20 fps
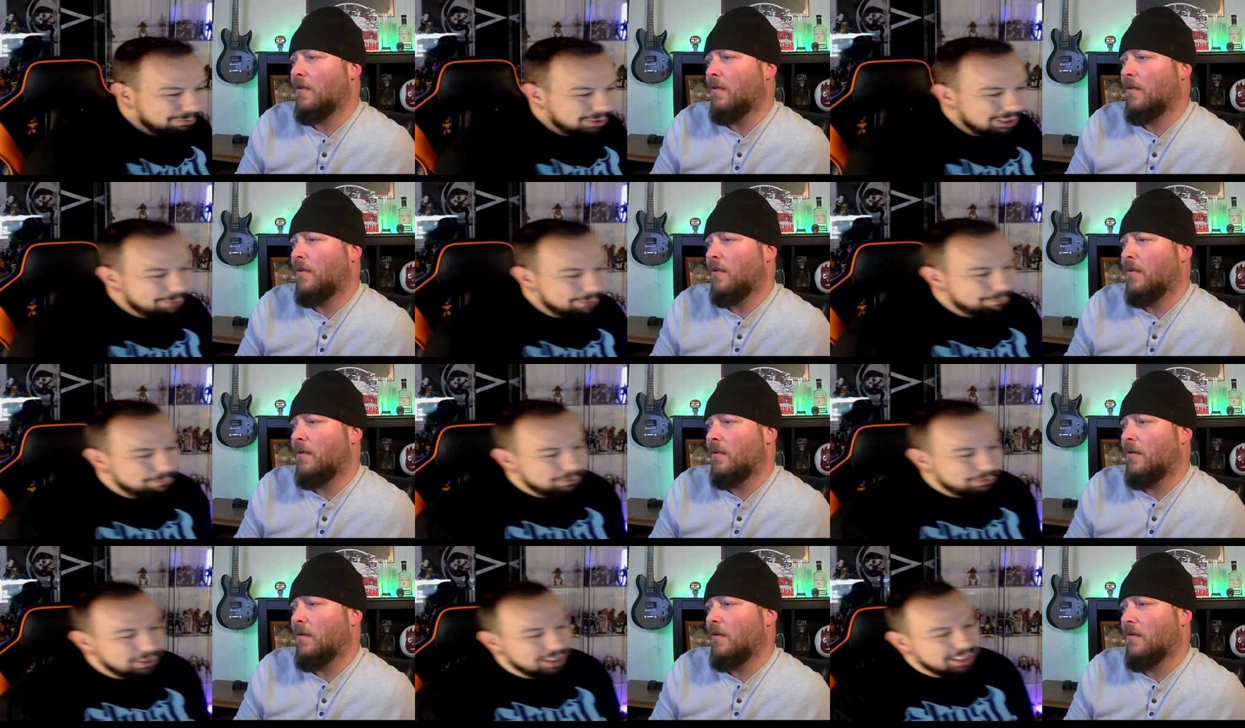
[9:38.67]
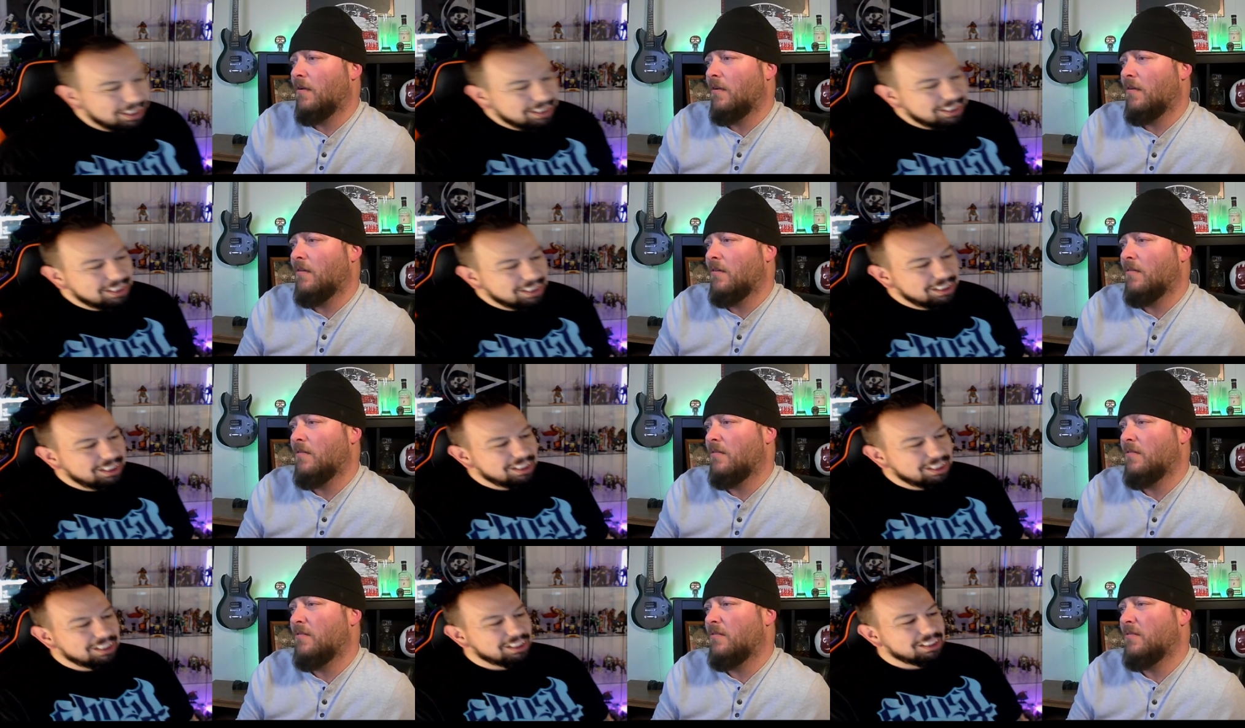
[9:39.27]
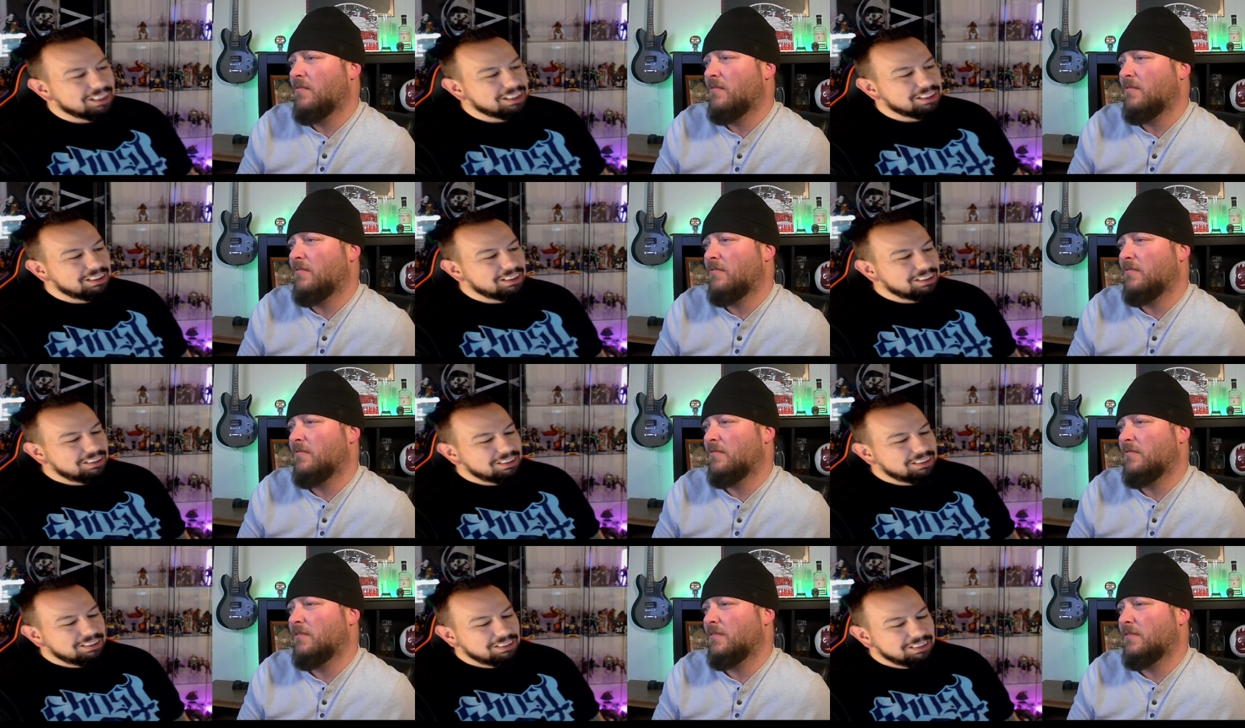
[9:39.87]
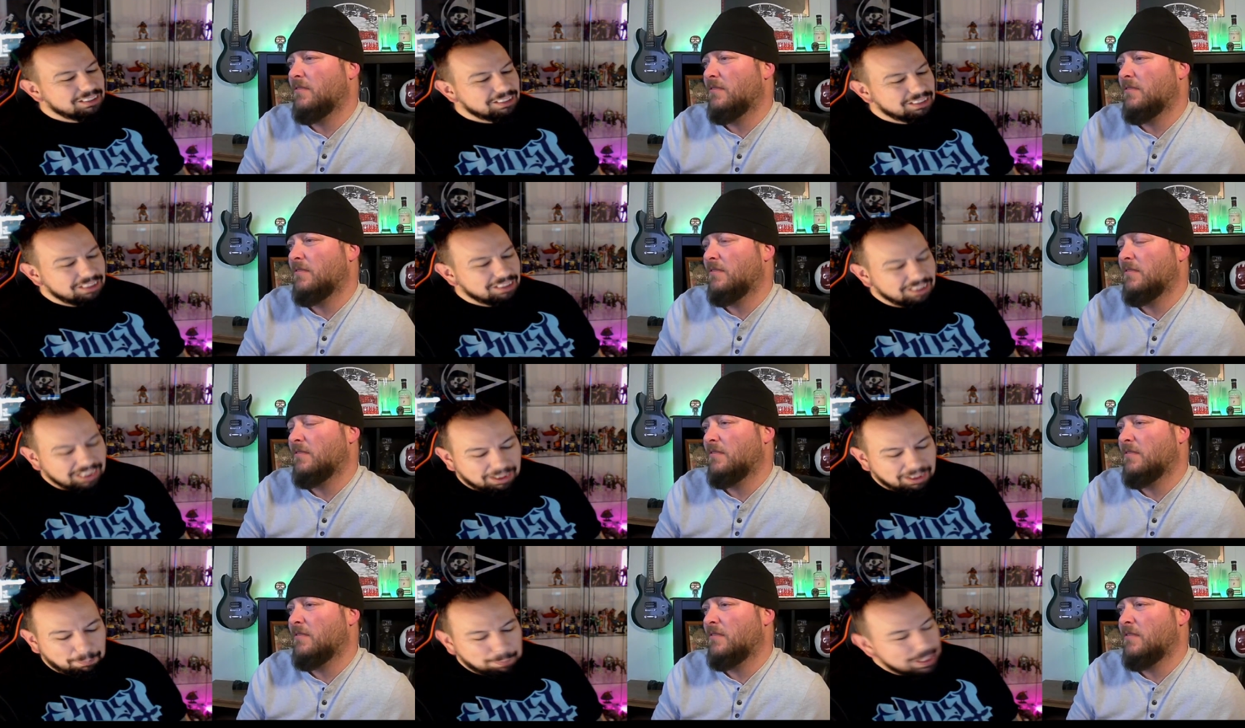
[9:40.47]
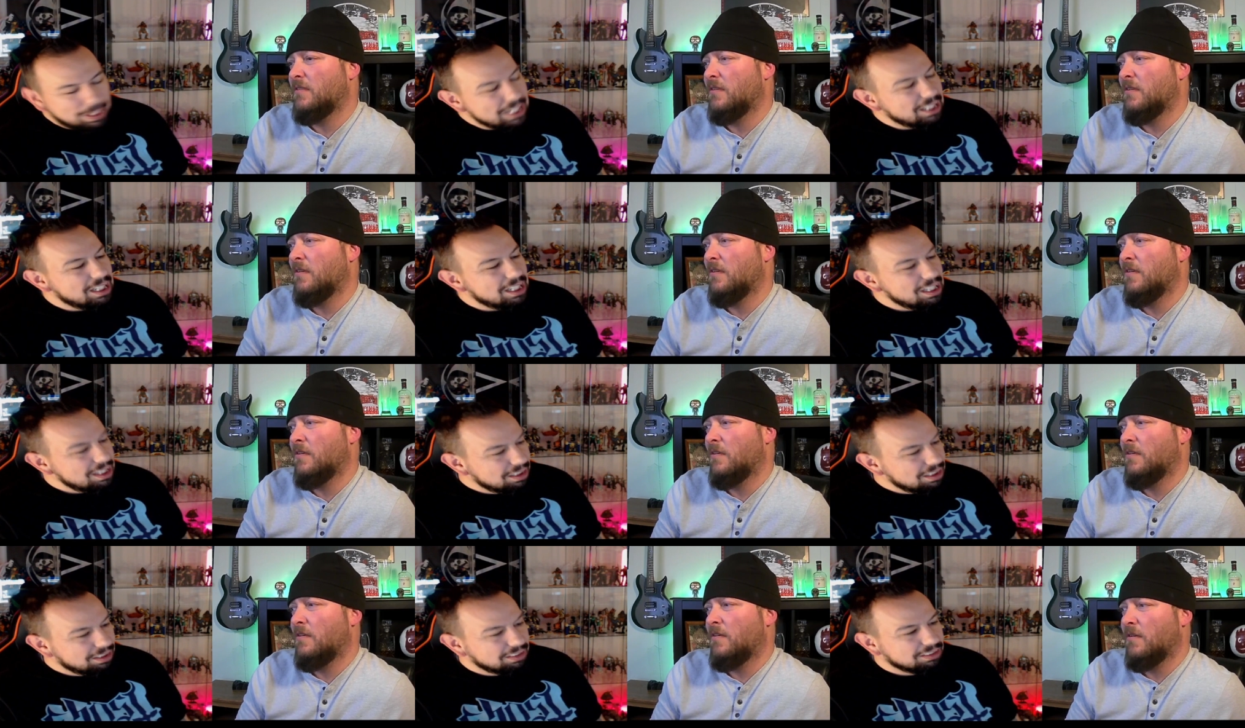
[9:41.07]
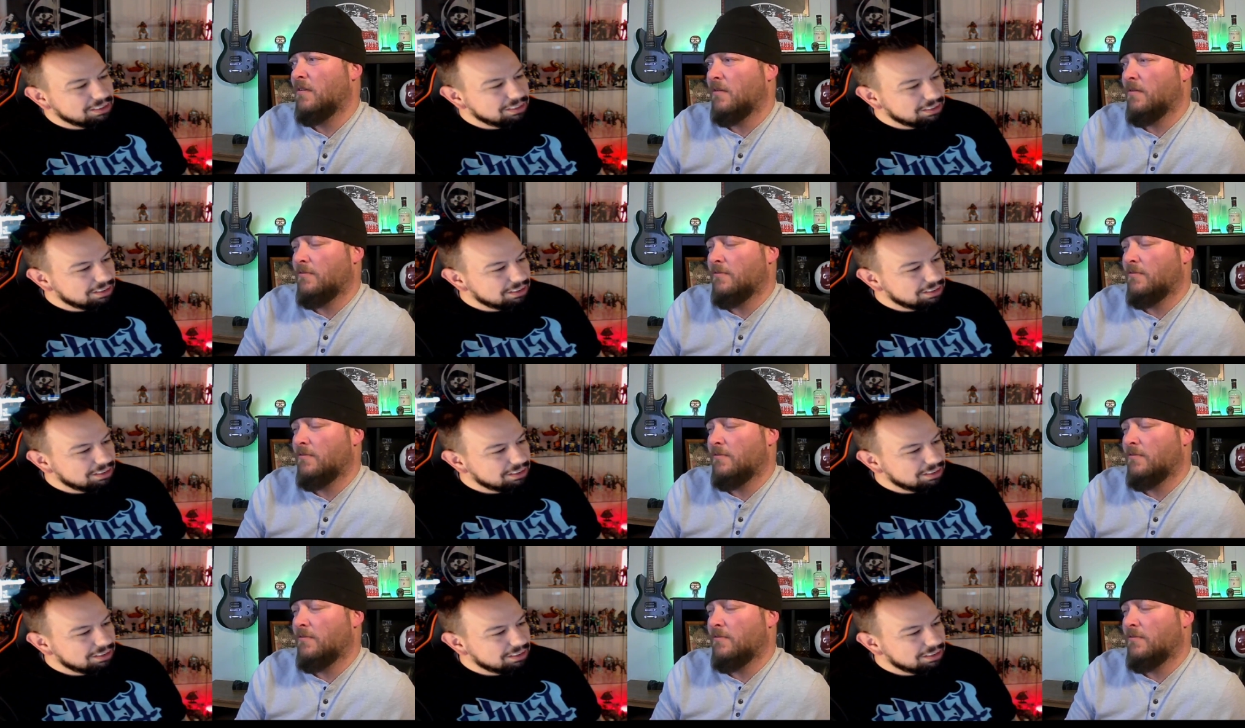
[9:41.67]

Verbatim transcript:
Speaker 1: really feel like you need a pinky,